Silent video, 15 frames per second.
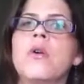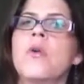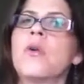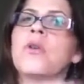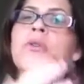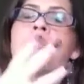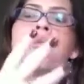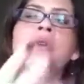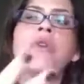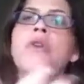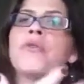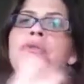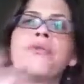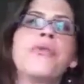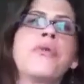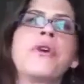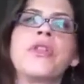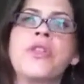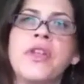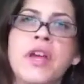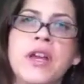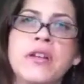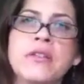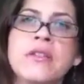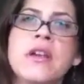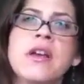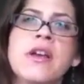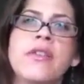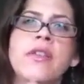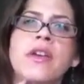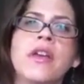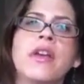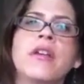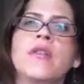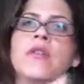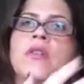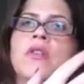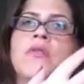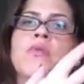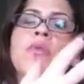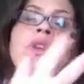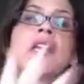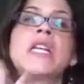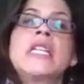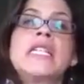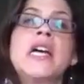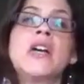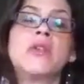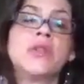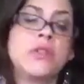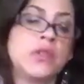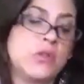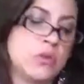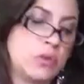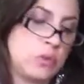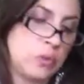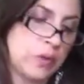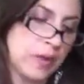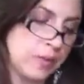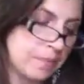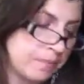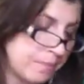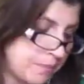or 3 or 4 things that really tells the story.